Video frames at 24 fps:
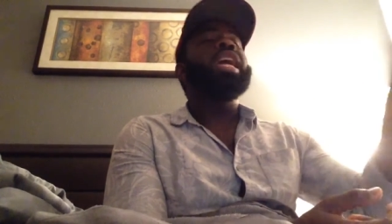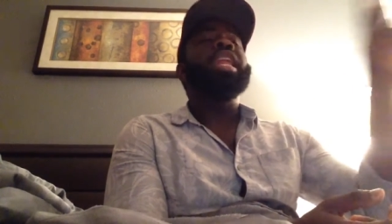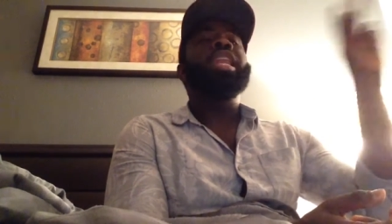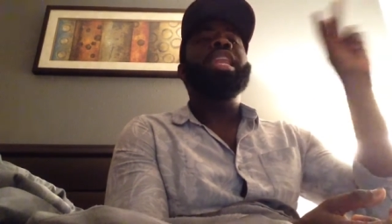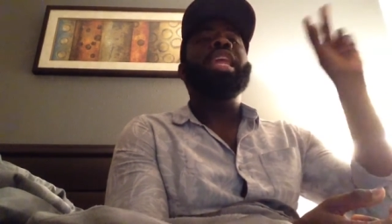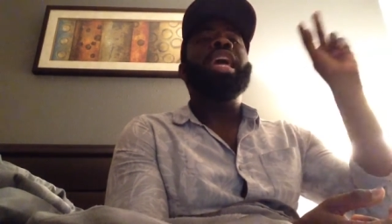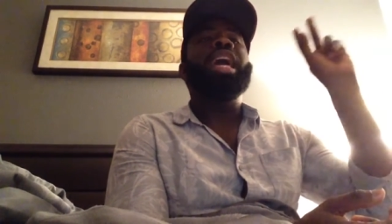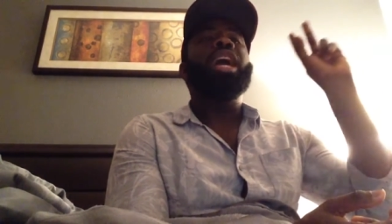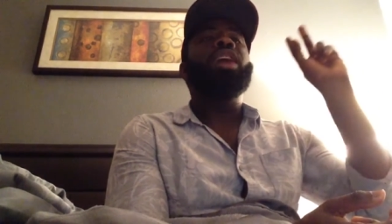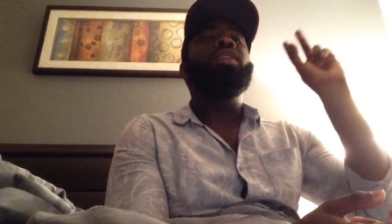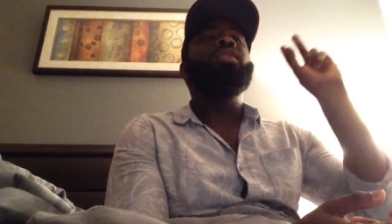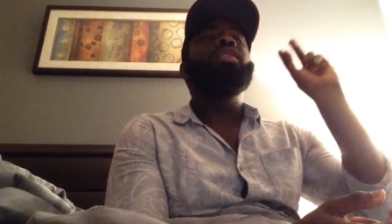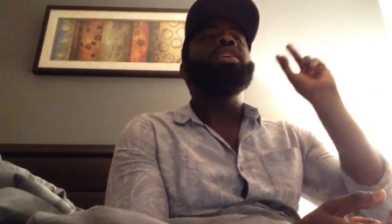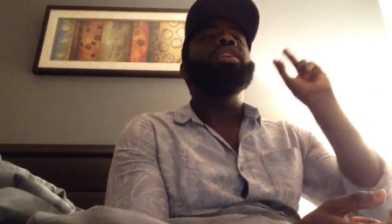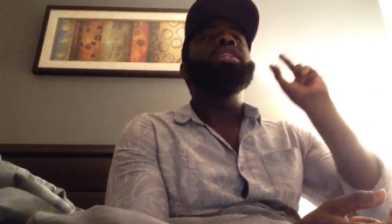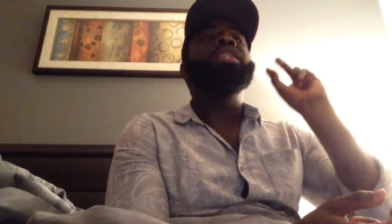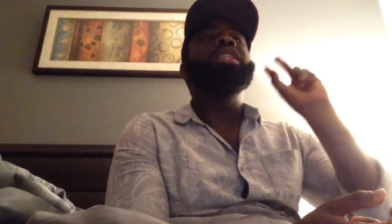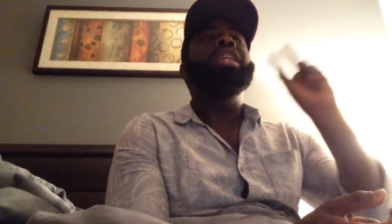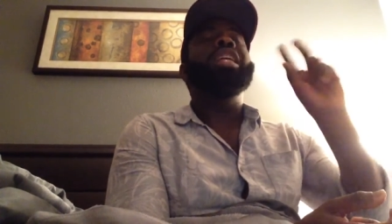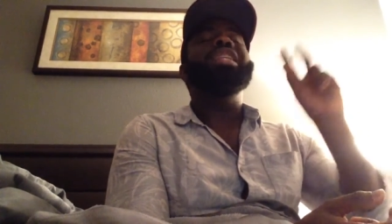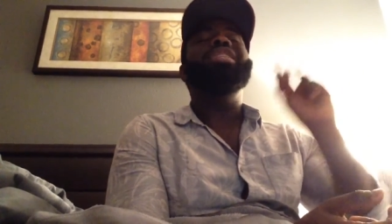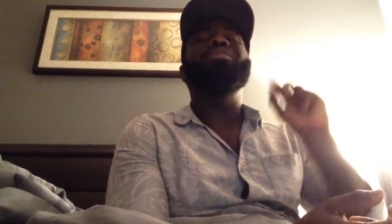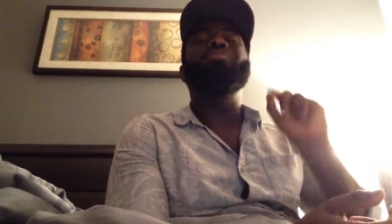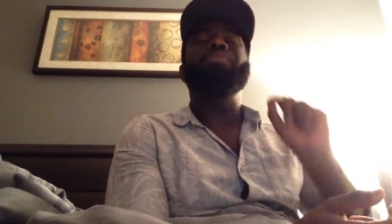Now,
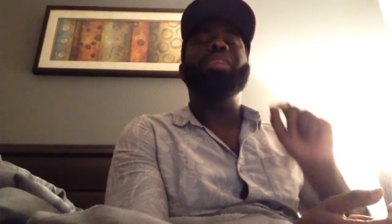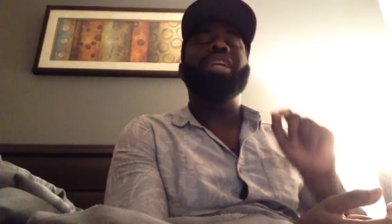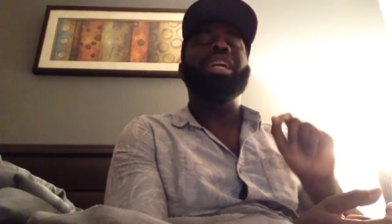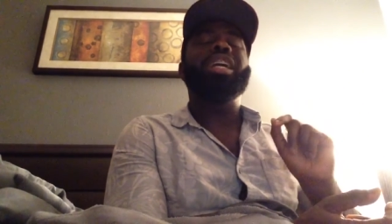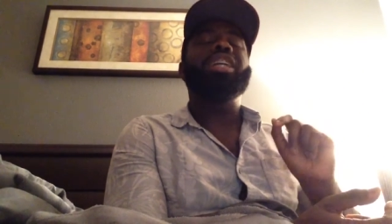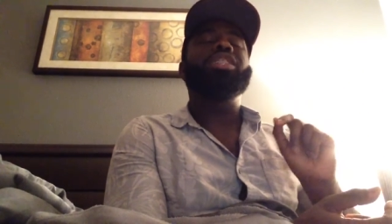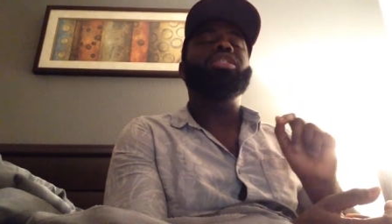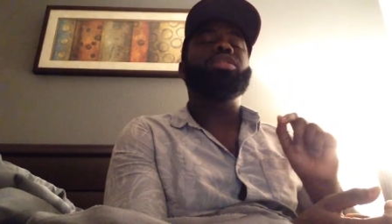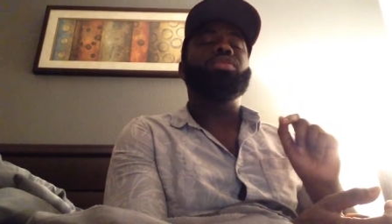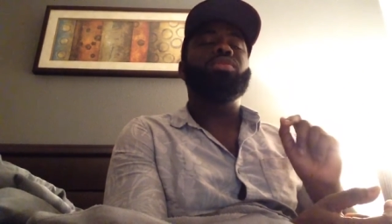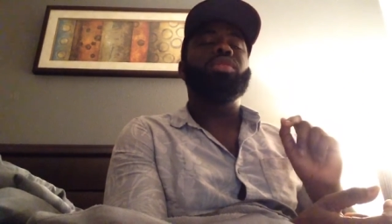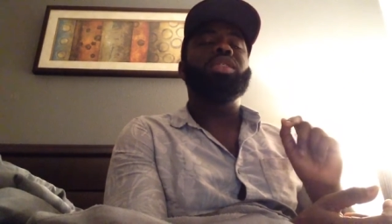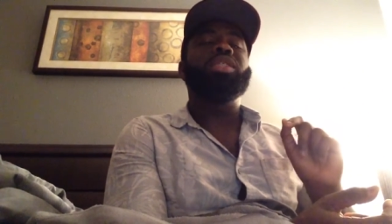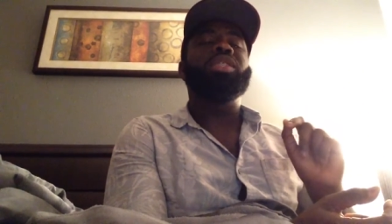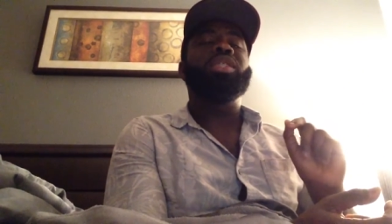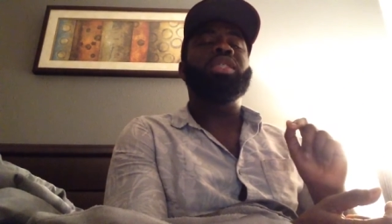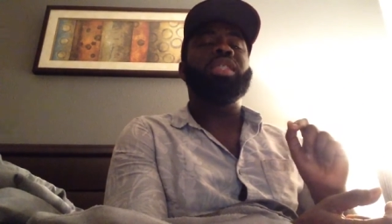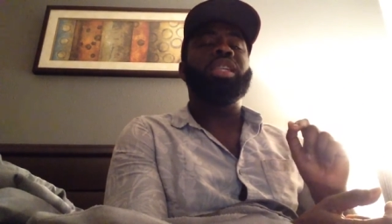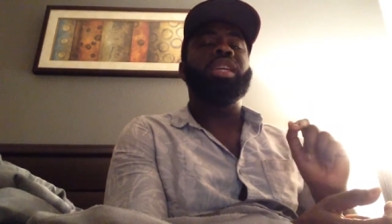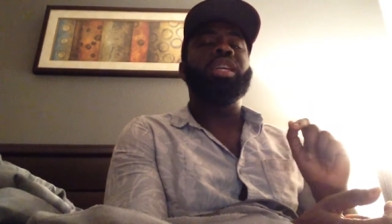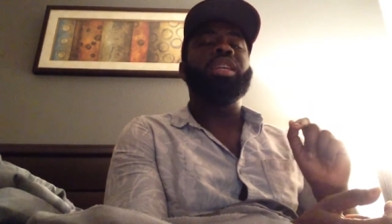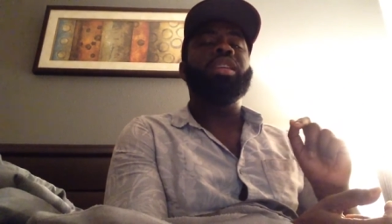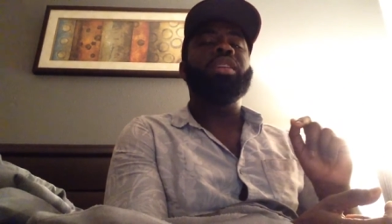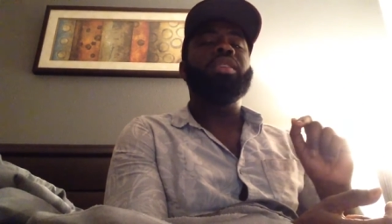just because Kris
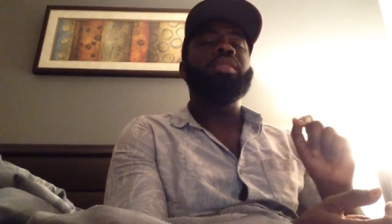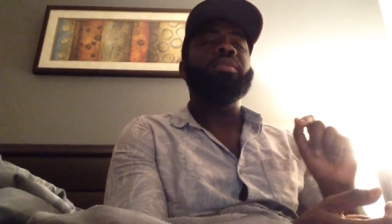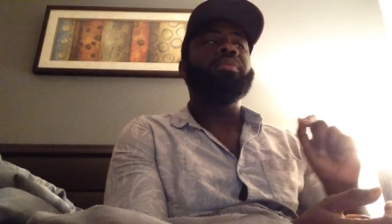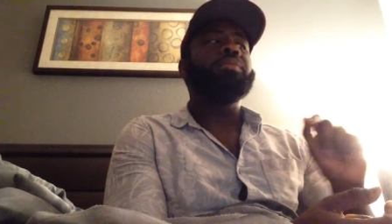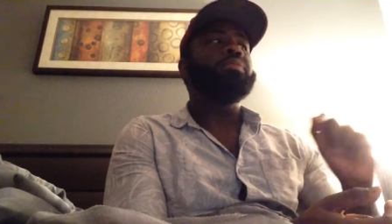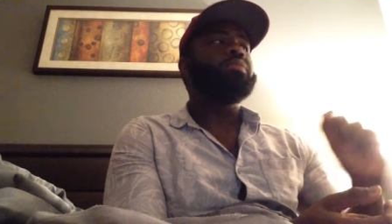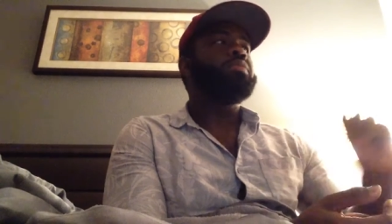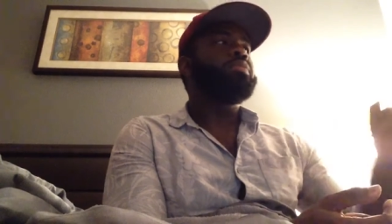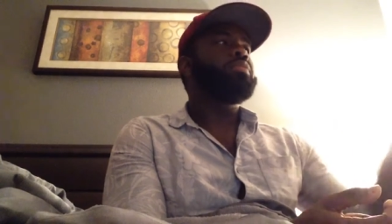Jenner